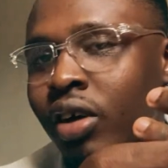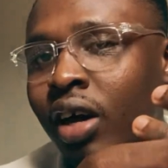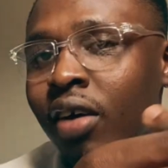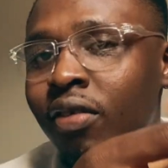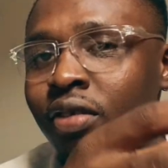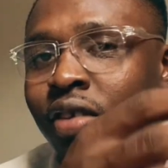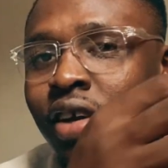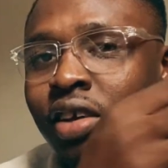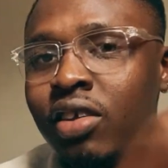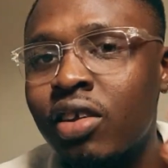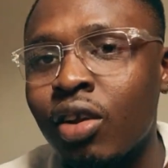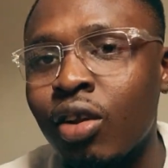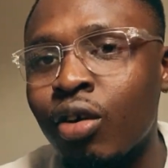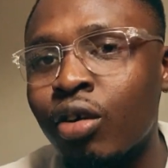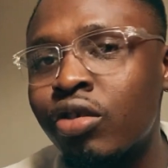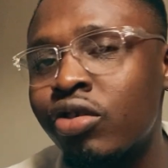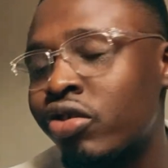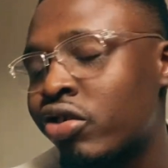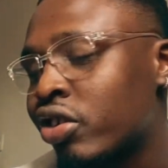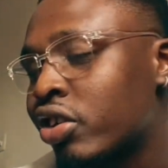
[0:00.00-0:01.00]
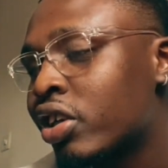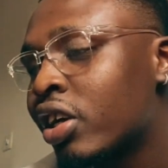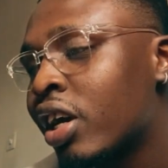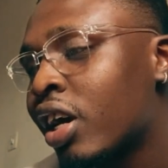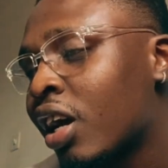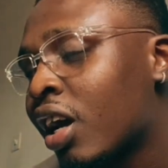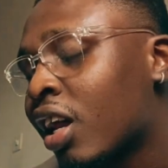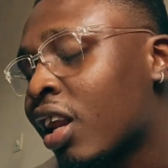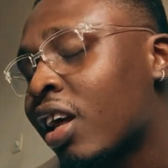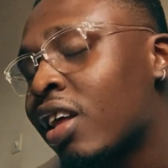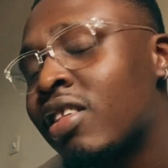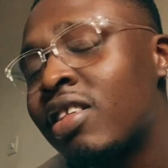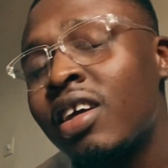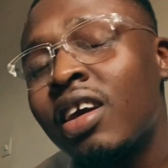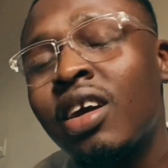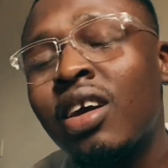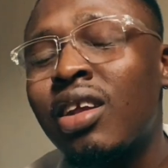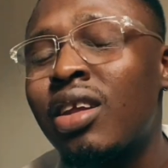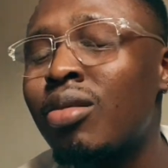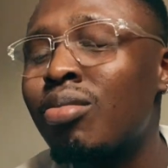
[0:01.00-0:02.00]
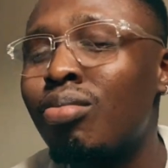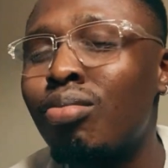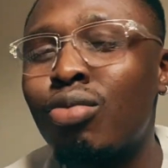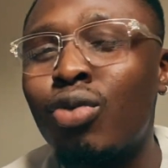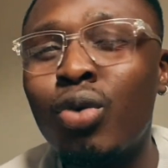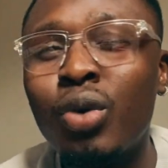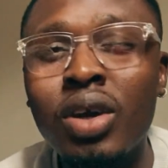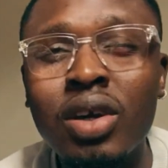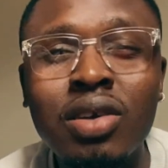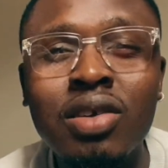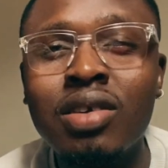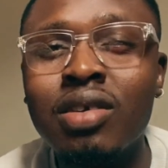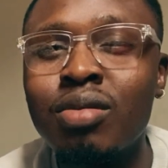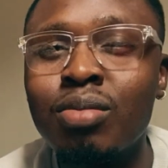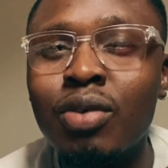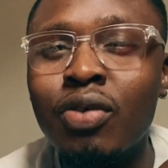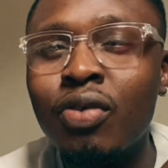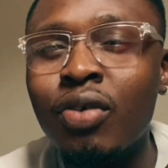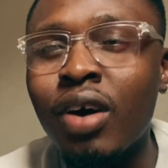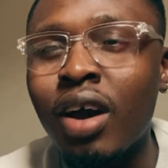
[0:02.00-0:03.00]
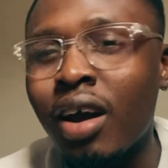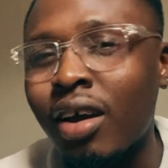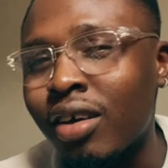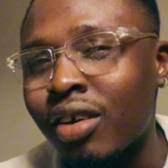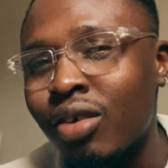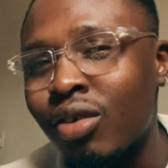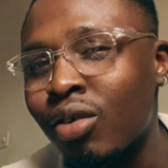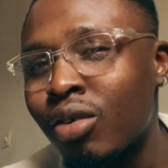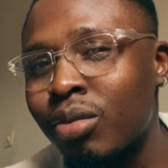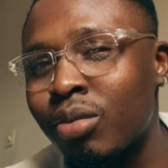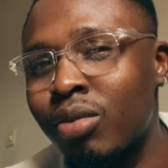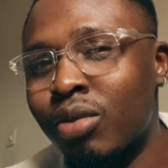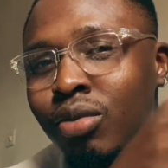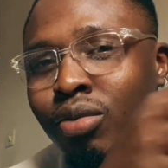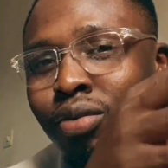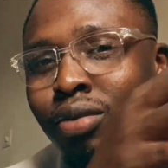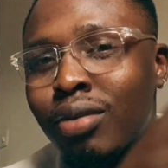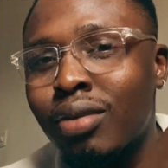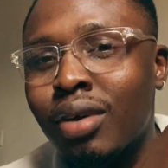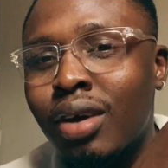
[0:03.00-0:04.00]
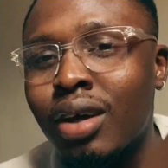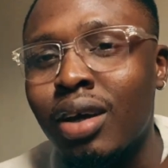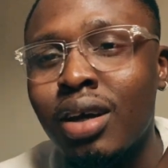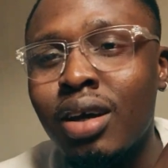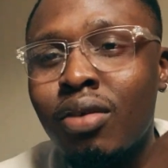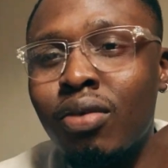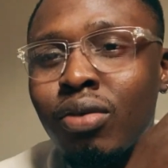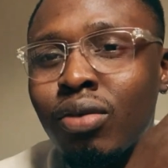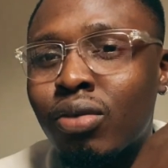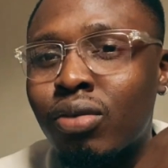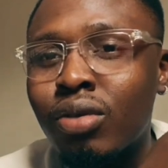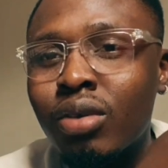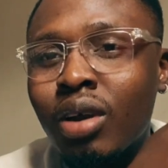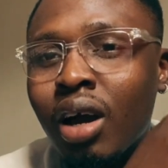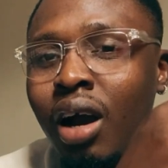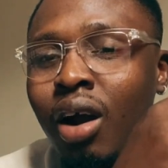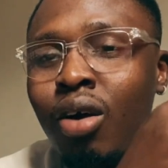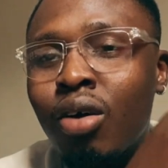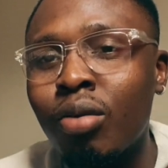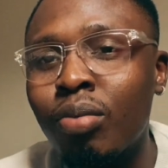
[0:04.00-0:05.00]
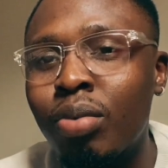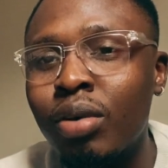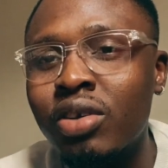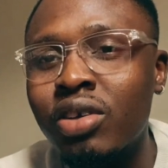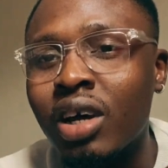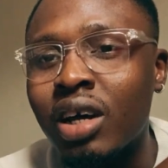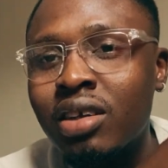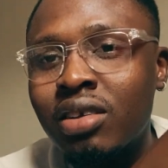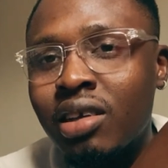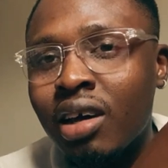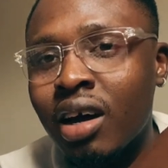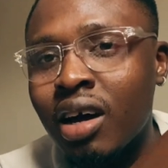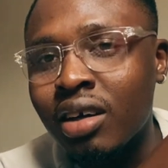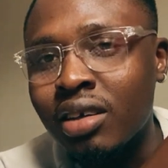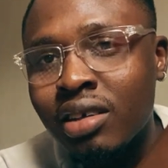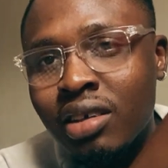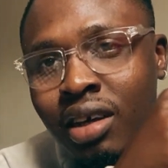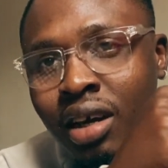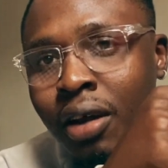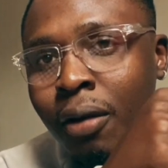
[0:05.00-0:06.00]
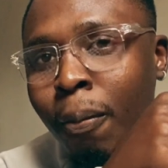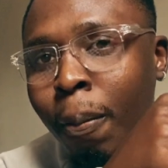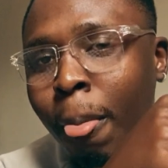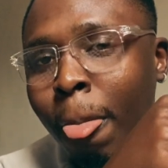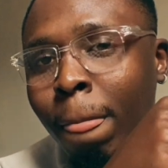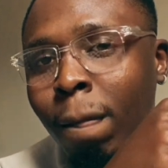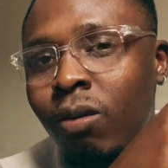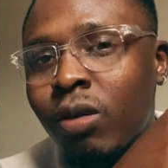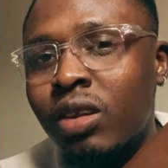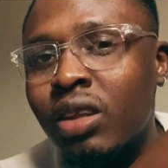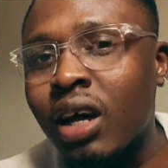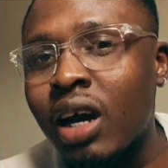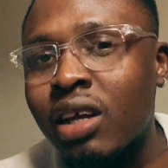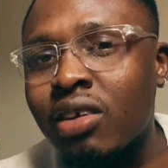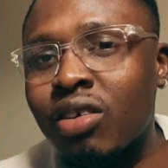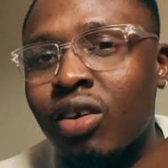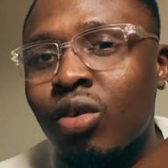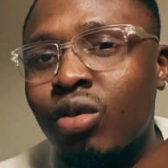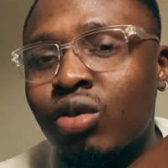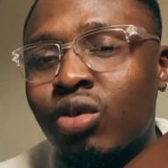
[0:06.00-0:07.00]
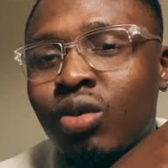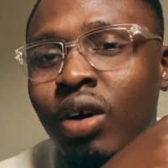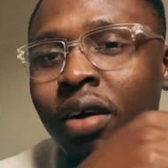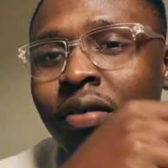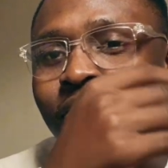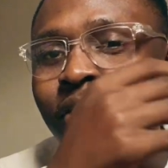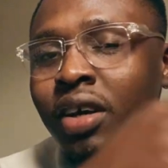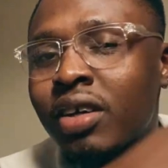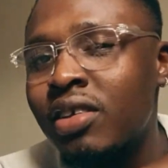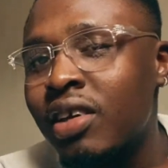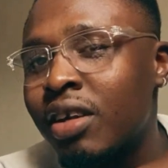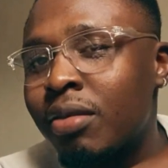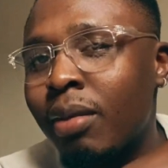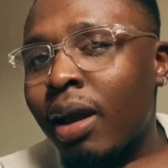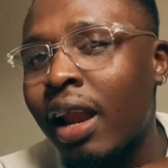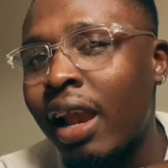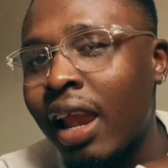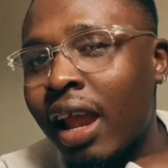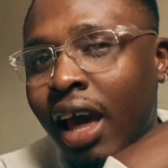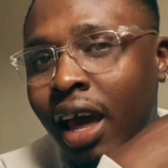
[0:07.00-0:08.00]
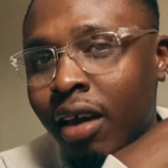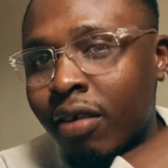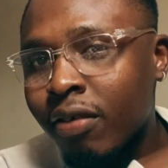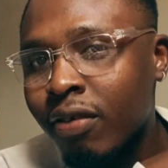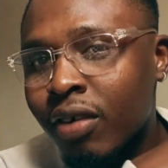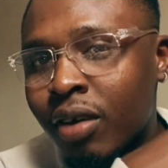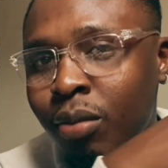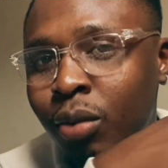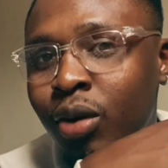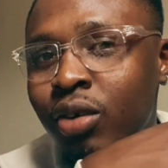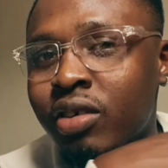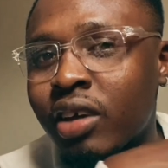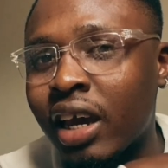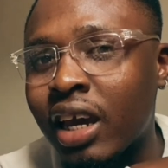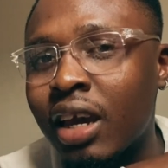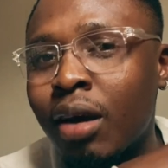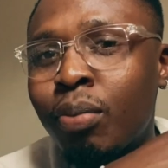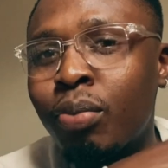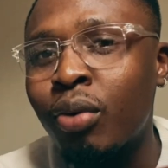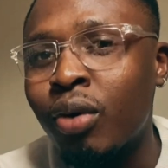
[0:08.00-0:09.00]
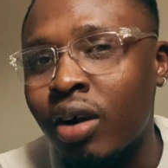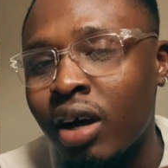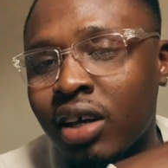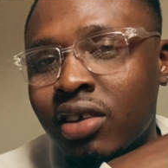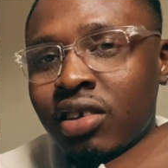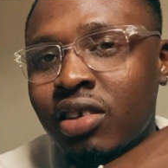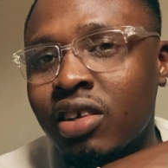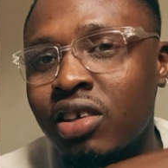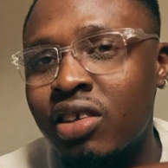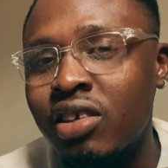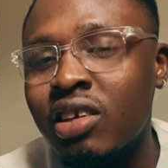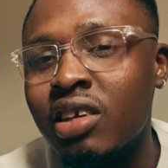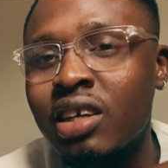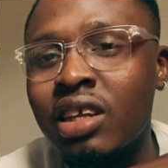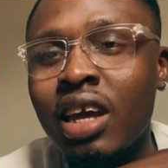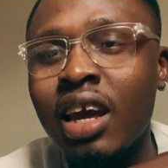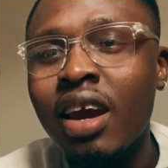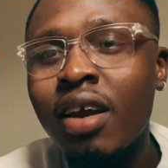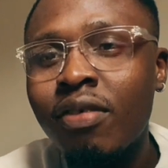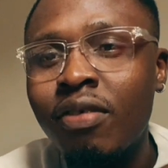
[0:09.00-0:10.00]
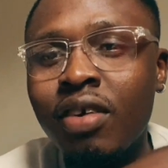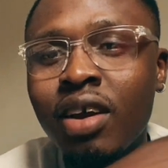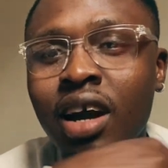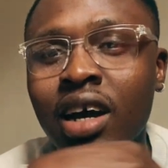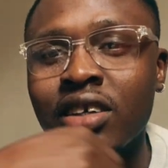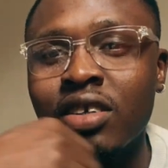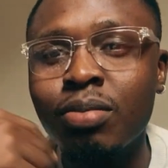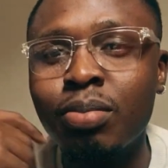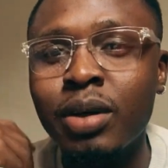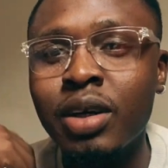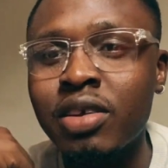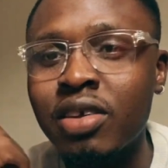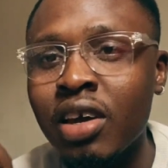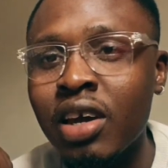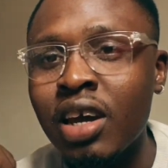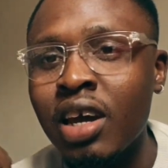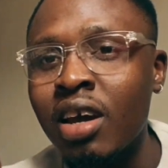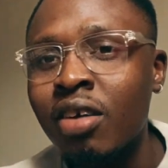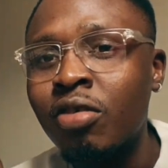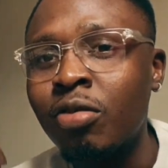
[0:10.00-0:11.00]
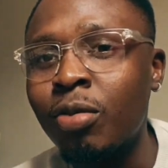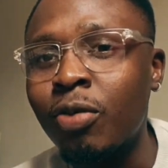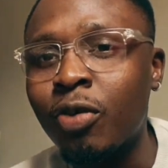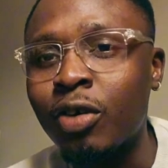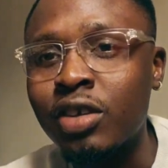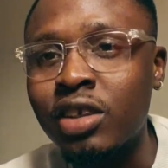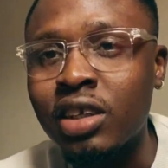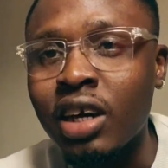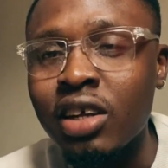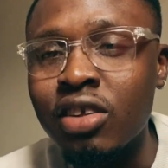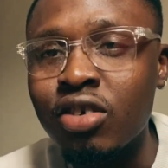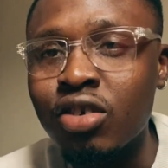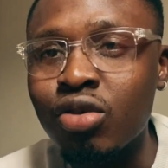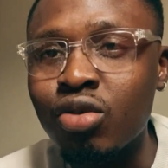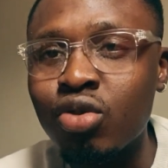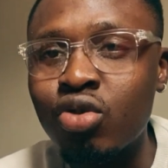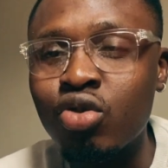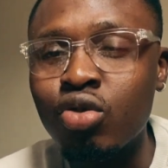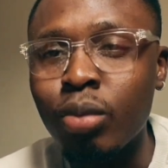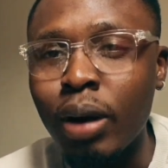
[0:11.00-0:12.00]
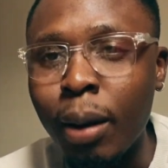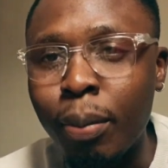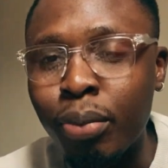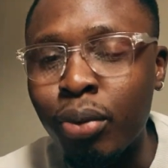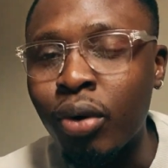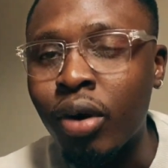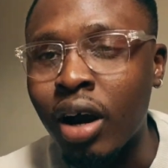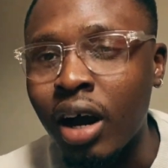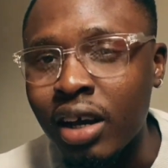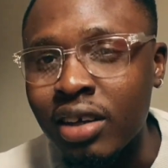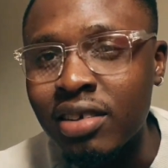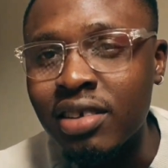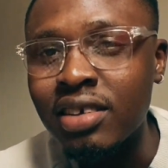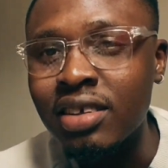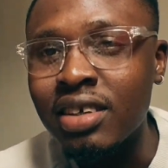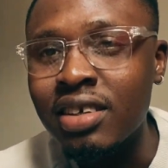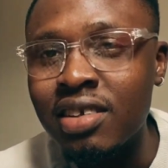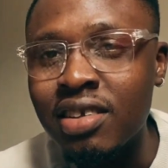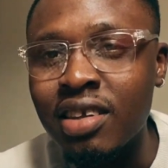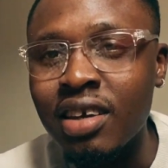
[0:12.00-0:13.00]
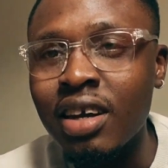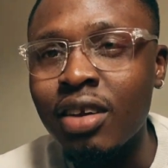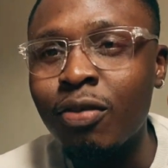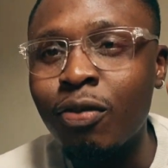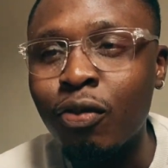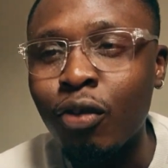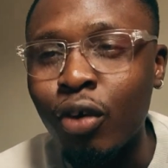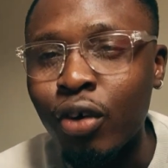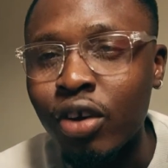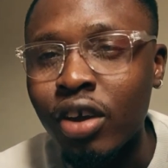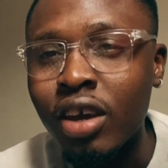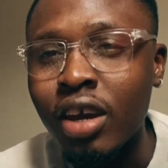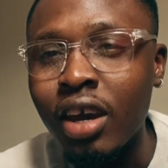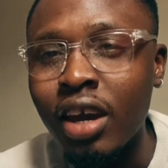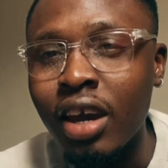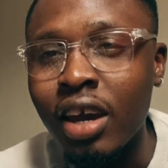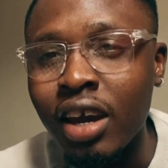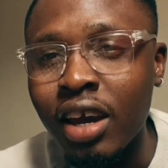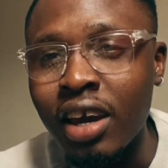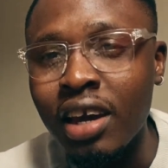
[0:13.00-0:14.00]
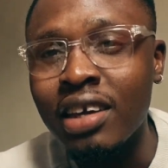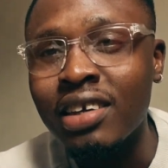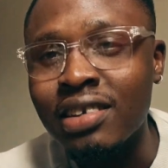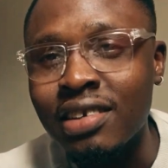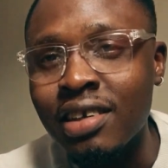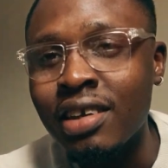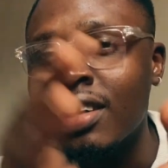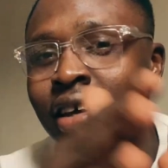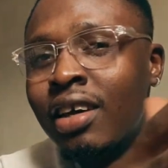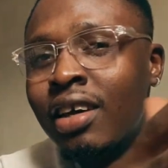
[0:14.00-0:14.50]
I have dirty laundry, and I take weeks before I, even accomplish that task. And that also affected my life because I kept procrastinating in every aspect. Even before starting YouTube, I procrastinated for years.